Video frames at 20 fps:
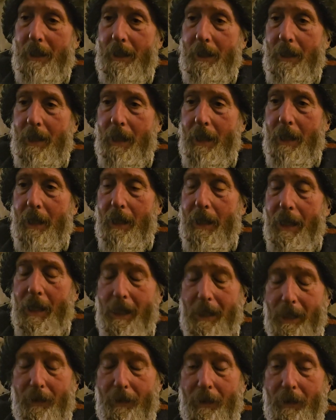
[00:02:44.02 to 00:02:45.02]
that had
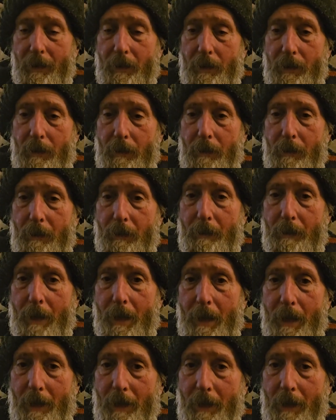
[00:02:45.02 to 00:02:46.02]
anything to do with
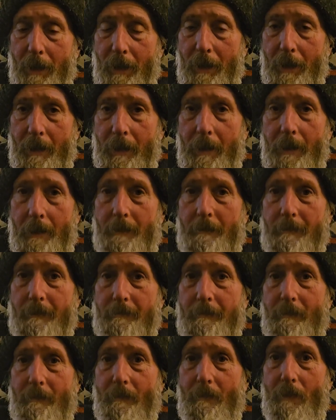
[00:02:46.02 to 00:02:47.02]
my daughter
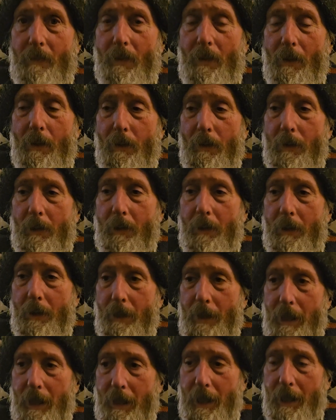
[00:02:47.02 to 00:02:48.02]
or her
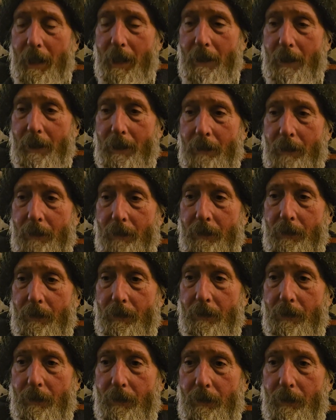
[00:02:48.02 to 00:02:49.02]
connections
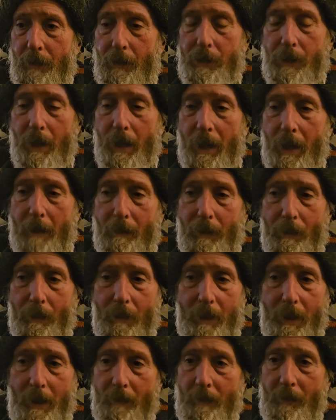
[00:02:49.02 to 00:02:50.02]
through a job or
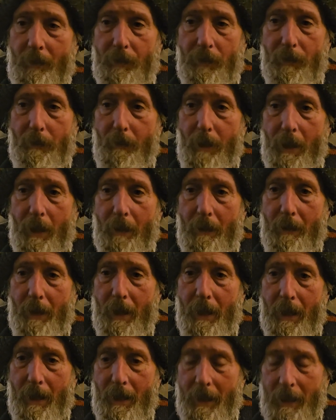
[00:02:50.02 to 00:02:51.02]
whatever through
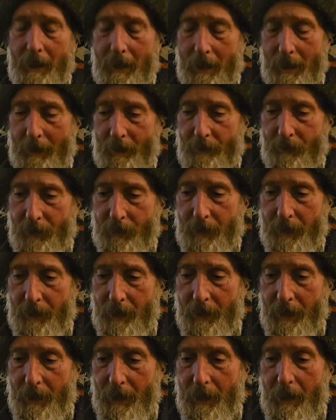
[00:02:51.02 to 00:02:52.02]
Monterey, California,
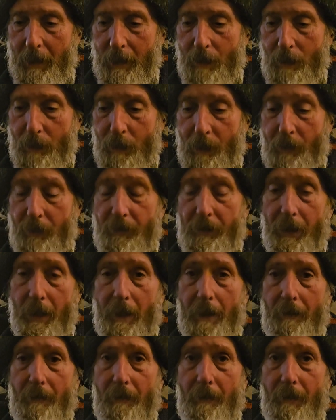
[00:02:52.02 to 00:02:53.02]
were
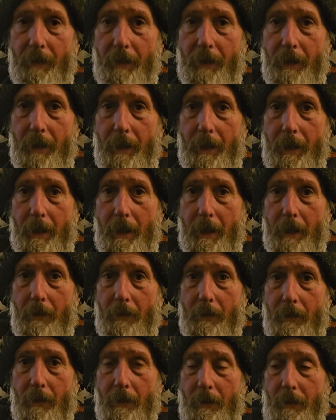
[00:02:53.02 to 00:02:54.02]
saved.
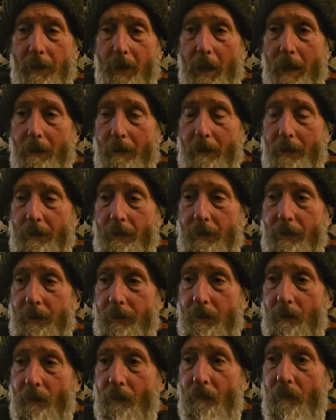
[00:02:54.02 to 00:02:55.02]
So that
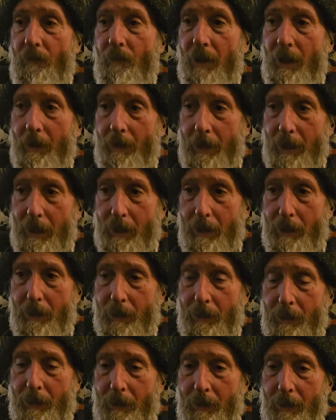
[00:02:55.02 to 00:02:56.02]
was very
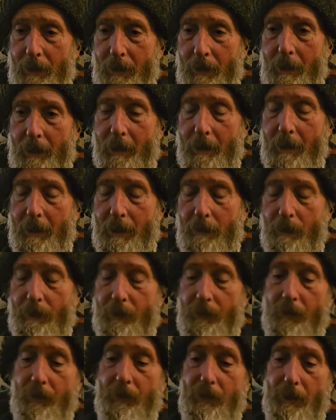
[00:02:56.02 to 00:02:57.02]
cool. It
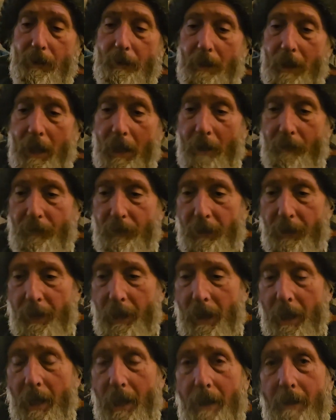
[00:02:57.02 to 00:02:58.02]
was soon after
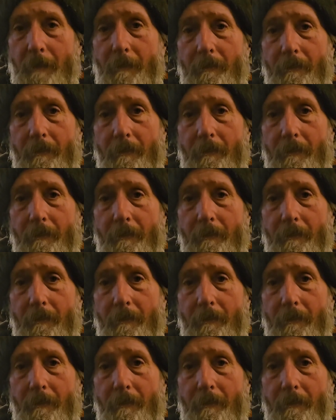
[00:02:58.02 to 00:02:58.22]
that